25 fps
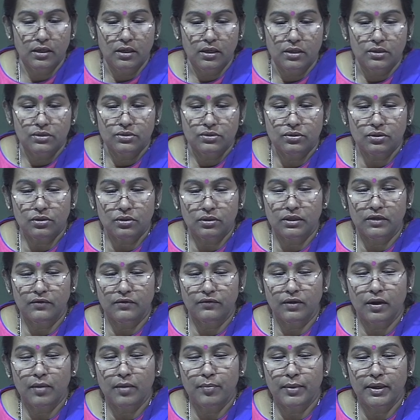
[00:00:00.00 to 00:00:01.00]
So,
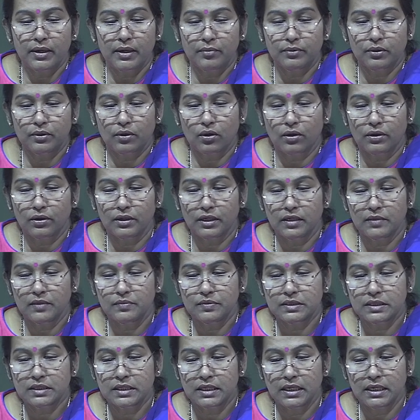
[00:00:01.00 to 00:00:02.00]
development of the cognitive
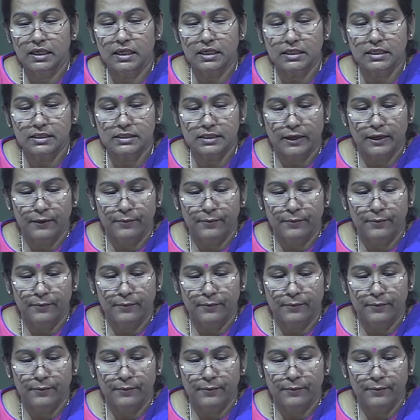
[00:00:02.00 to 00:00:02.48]
skills,